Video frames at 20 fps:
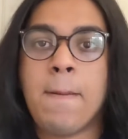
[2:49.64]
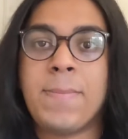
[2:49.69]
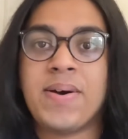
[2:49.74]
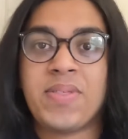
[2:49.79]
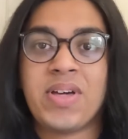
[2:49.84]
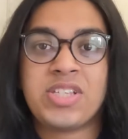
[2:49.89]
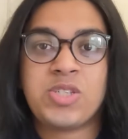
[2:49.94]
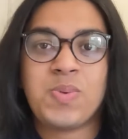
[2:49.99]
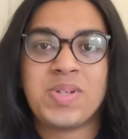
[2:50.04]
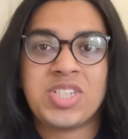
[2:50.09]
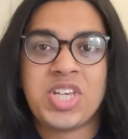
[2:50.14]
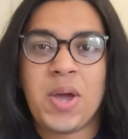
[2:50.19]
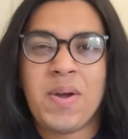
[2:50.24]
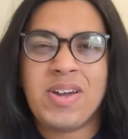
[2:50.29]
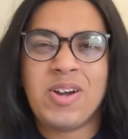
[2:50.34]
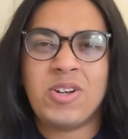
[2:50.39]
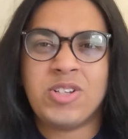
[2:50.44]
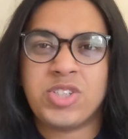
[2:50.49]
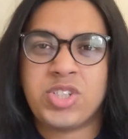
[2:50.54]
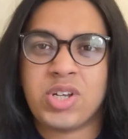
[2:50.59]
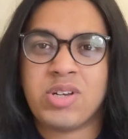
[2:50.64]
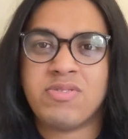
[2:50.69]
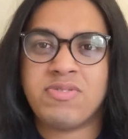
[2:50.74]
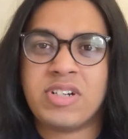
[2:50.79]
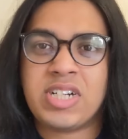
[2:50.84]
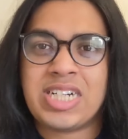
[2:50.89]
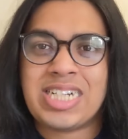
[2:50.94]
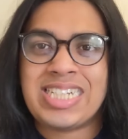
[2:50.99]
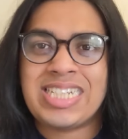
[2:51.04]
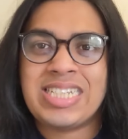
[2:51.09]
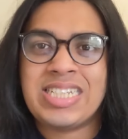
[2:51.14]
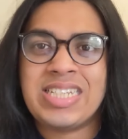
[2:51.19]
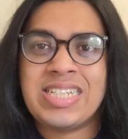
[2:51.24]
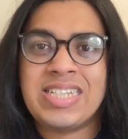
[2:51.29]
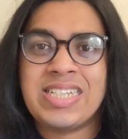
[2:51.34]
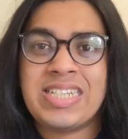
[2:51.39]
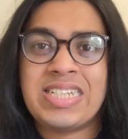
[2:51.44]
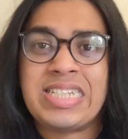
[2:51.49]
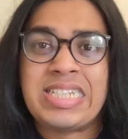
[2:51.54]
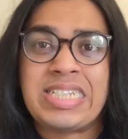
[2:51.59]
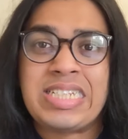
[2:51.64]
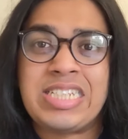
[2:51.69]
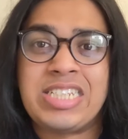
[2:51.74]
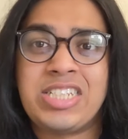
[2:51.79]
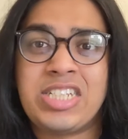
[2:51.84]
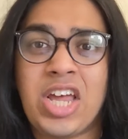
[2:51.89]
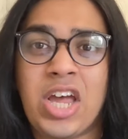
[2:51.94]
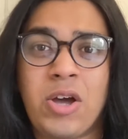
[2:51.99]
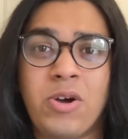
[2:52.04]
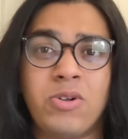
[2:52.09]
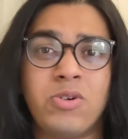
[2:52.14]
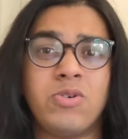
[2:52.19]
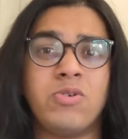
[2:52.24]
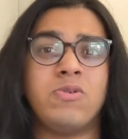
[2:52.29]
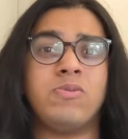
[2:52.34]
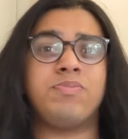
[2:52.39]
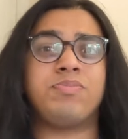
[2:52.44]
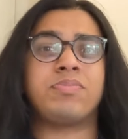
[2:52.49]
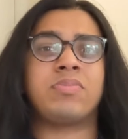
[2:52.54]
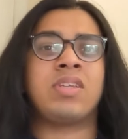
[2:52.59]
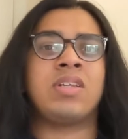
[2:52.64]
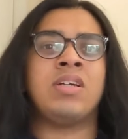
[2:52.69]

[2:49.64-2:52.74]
But that's what's going on so far. So,